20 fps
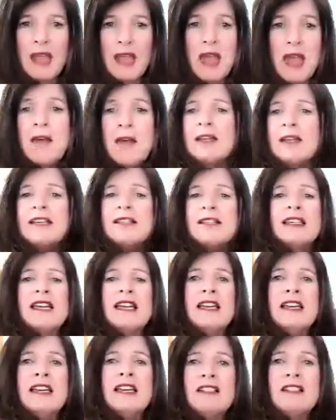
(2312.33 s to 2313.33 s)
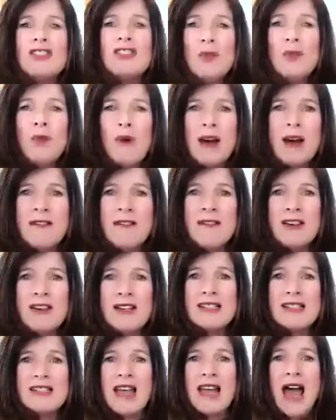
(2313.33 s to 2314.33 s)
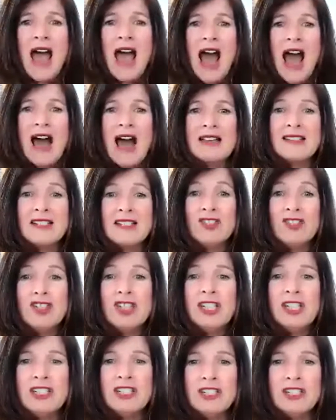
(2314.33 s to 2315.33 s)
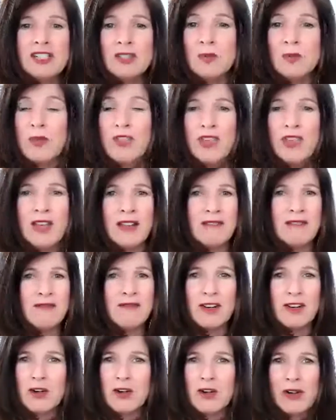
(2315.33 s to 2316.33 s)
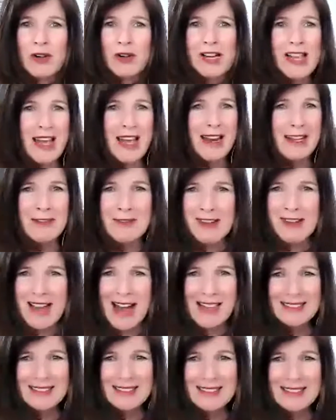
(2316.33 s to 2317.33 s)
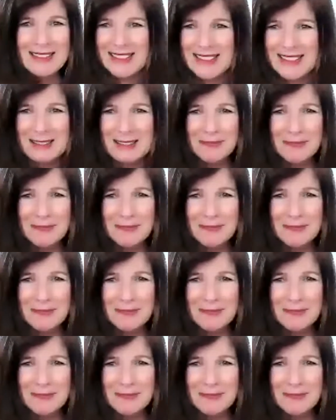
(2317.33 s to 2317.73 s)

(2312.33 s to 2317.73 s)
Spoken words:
Because each one of us has a genius within for creating reality.